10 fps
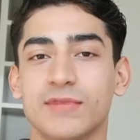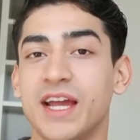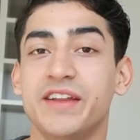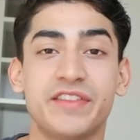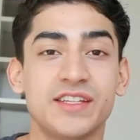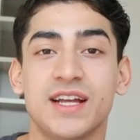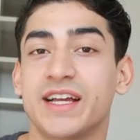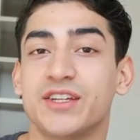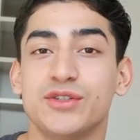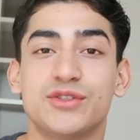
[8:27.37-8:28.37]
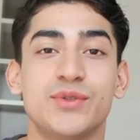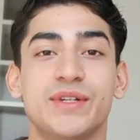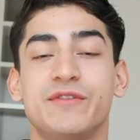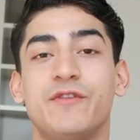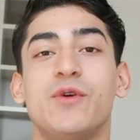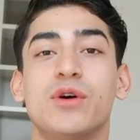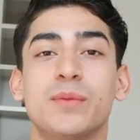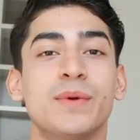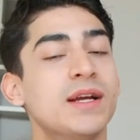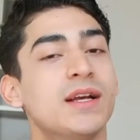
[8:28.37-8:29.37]
Anything I can do to
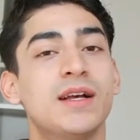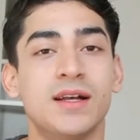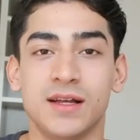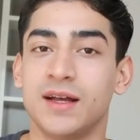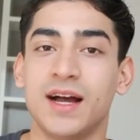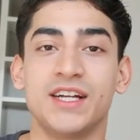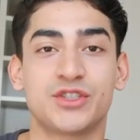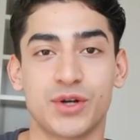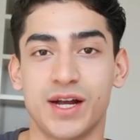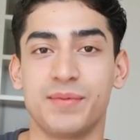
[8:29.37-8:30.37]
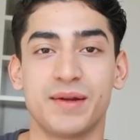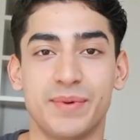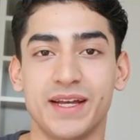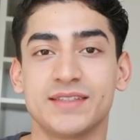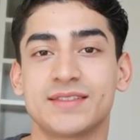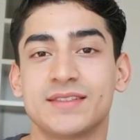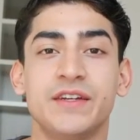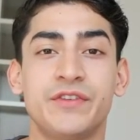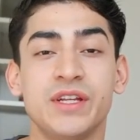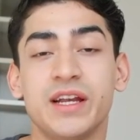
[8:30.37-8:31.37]
inform, I try my best.
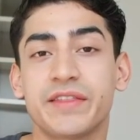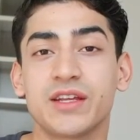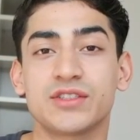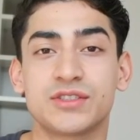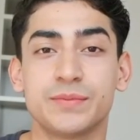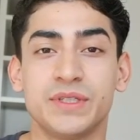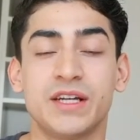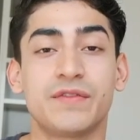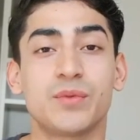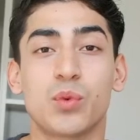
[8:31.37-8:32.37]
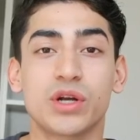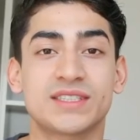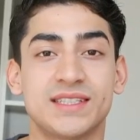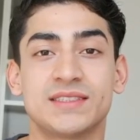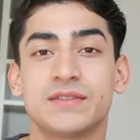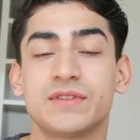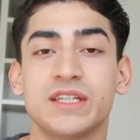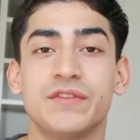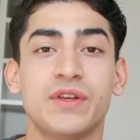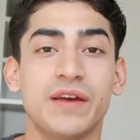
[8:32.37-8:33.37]
If you need anything else to be covered more
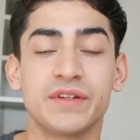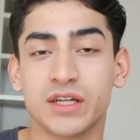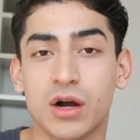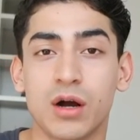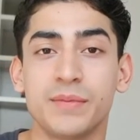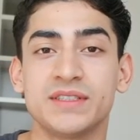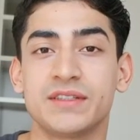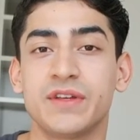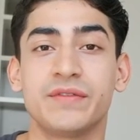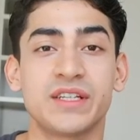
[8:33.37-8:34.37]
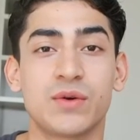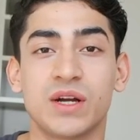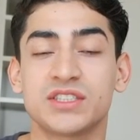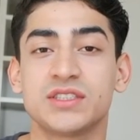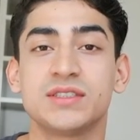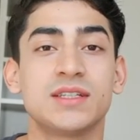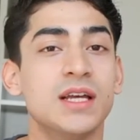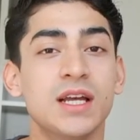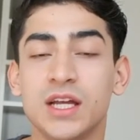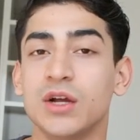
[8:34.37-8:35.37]
extensively, if you have any comments, if you have any questions,
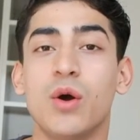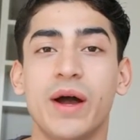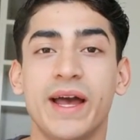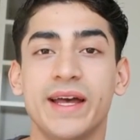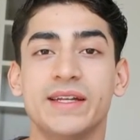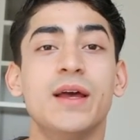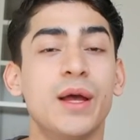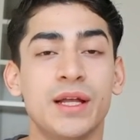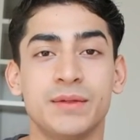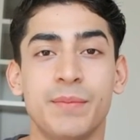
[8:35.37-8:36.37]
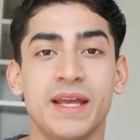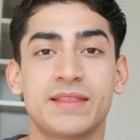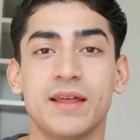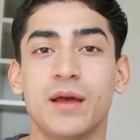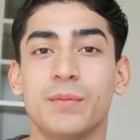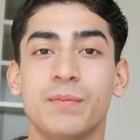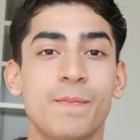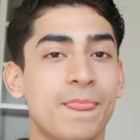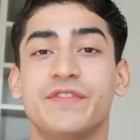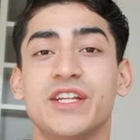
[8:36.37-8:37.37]
go ahead. Make them.
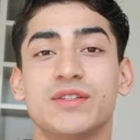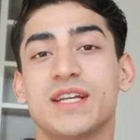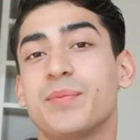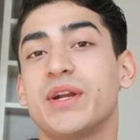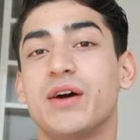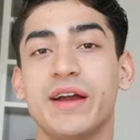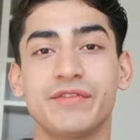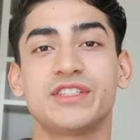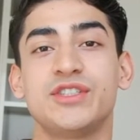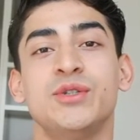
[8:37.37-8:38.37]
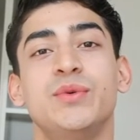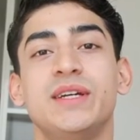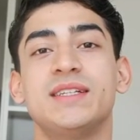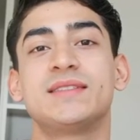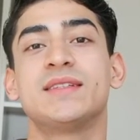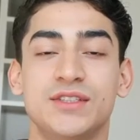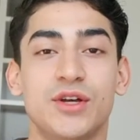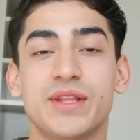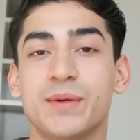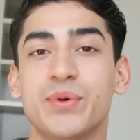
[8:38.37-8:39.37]
Videos I put out every 2 weeks.
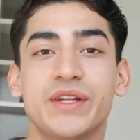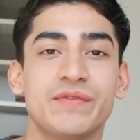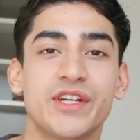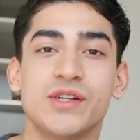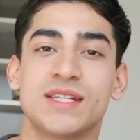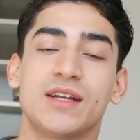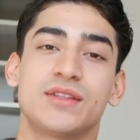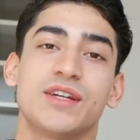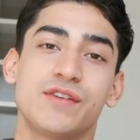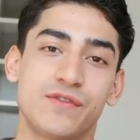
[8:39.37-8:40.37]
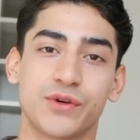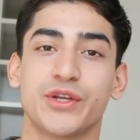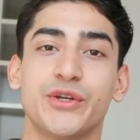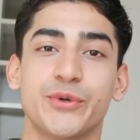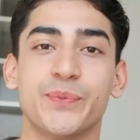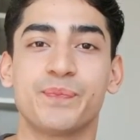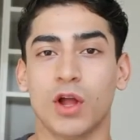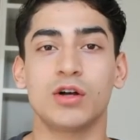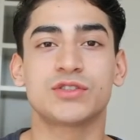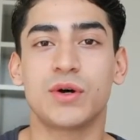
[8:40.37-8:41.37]
Know that I'm putting videos out there for you.
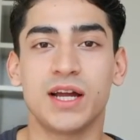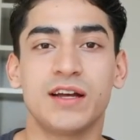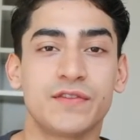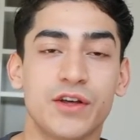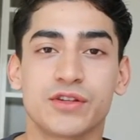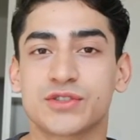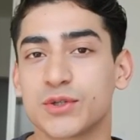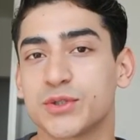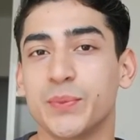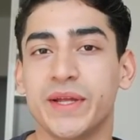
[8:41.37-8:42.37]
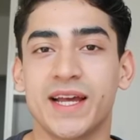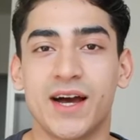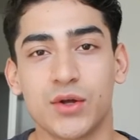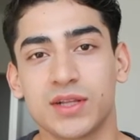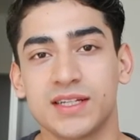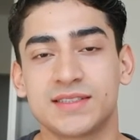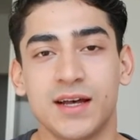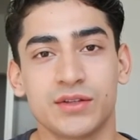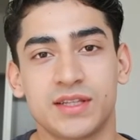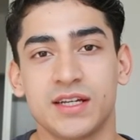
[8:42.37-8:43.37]
Also, I have other social media outlets
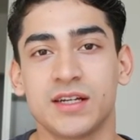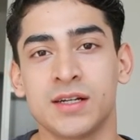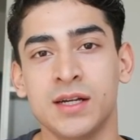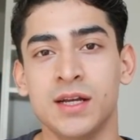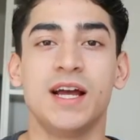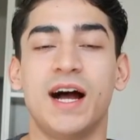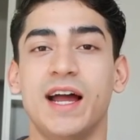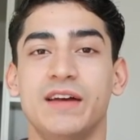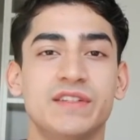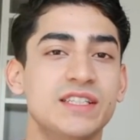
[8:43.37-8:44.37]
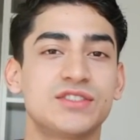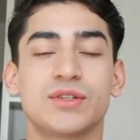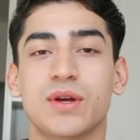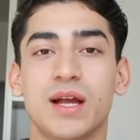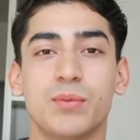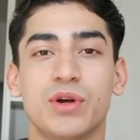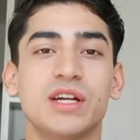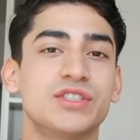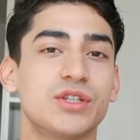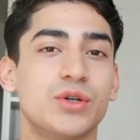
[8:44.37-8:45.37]
out there. I have Instagram, where I
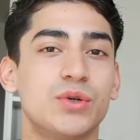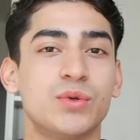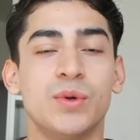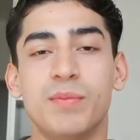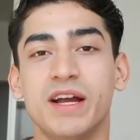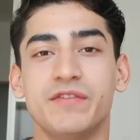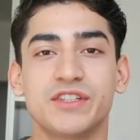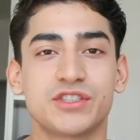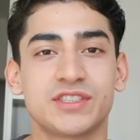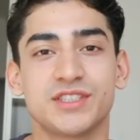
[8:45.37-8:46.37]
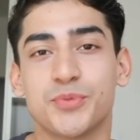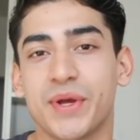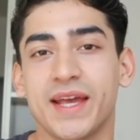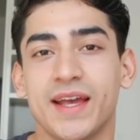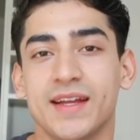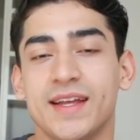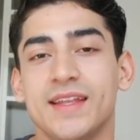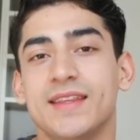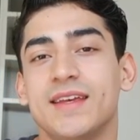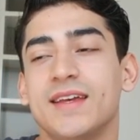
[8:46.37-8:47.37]
show my adventures in Japan,
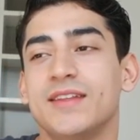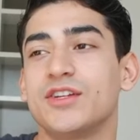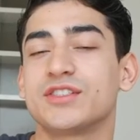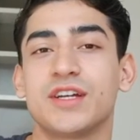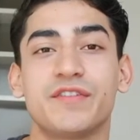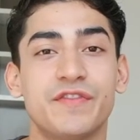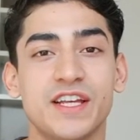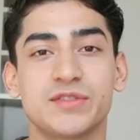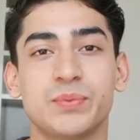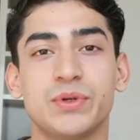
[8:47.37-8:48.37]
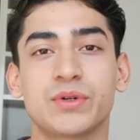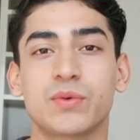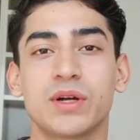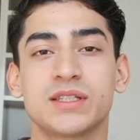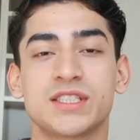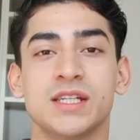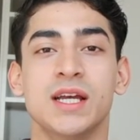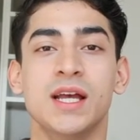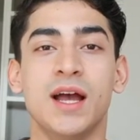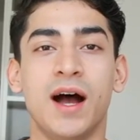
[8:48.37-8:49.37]
and then there's a Facebook, which
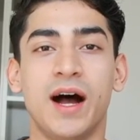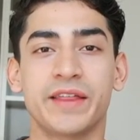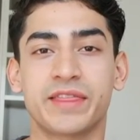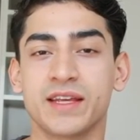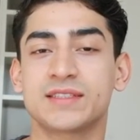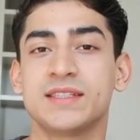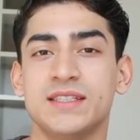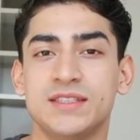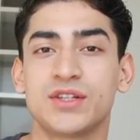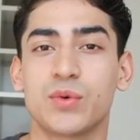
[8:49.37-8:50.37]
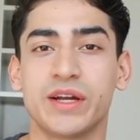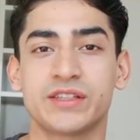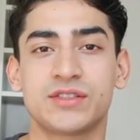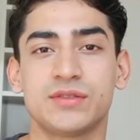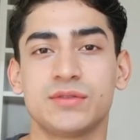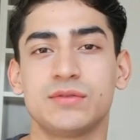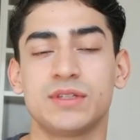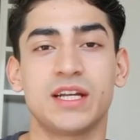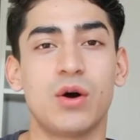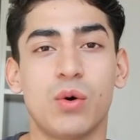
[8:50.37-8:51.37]
I think it's an easier way to
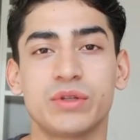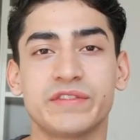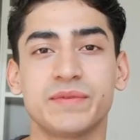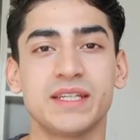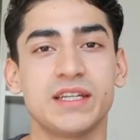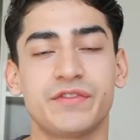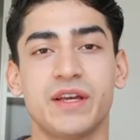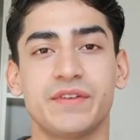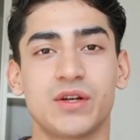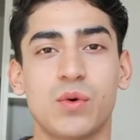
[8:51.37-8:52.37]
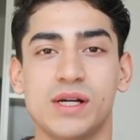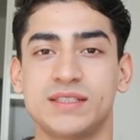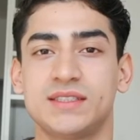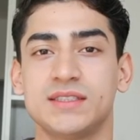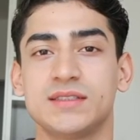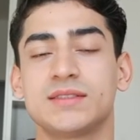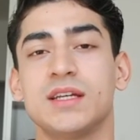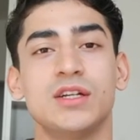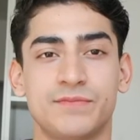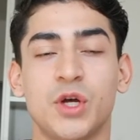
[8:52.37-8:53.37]
get a hold of me. If you have any questions,
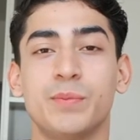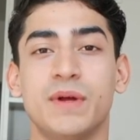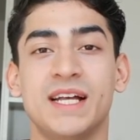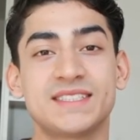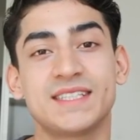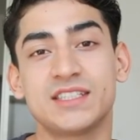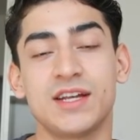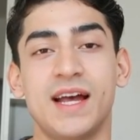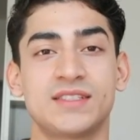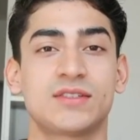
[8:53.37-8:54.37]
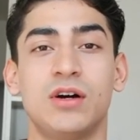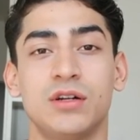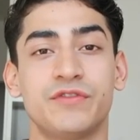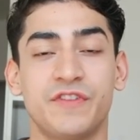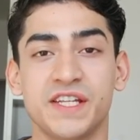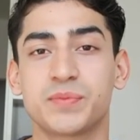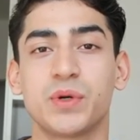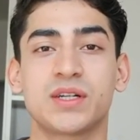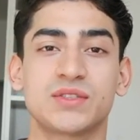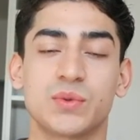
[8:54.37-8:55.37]
don't hesitate to ask on
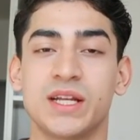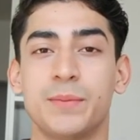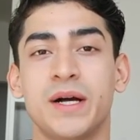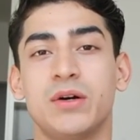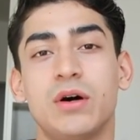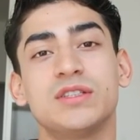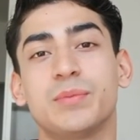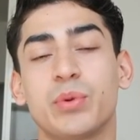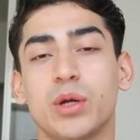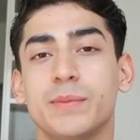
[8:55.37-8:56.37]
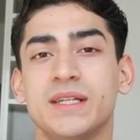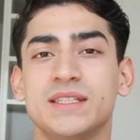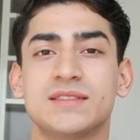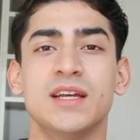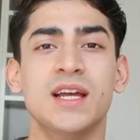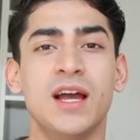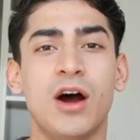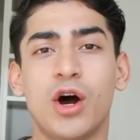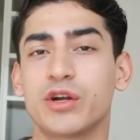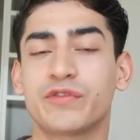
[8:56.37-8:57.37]
Facebook, because when I'm out on deployment, it's
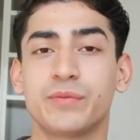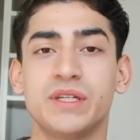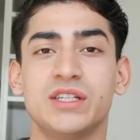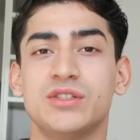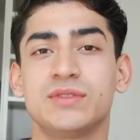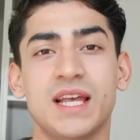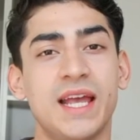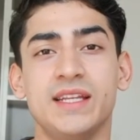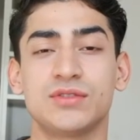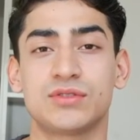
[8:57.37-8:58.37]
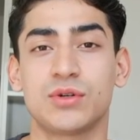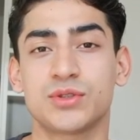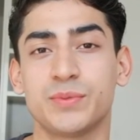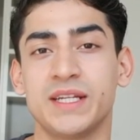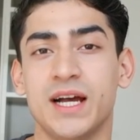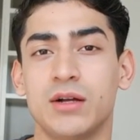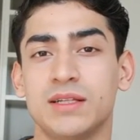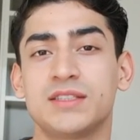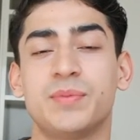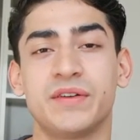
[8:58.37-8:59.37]
harder for me to use any social media
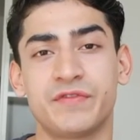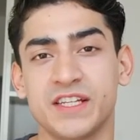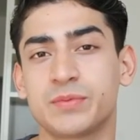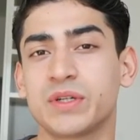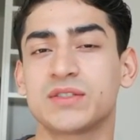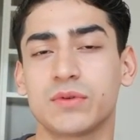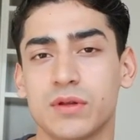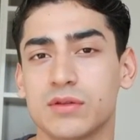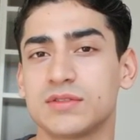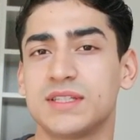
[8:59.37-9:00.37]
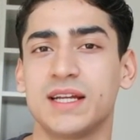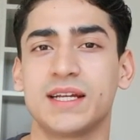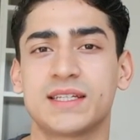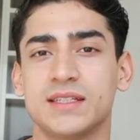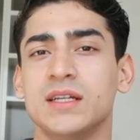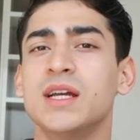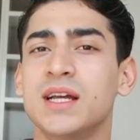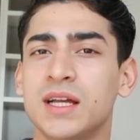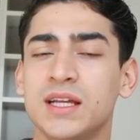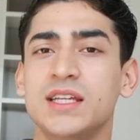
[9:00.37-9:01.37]
outlets, but Facebook is one of those that I can
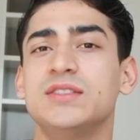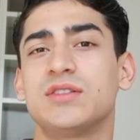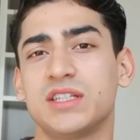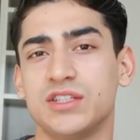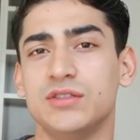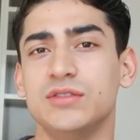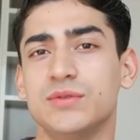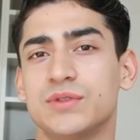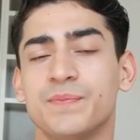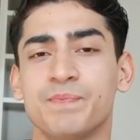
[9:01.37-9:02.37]
easily use.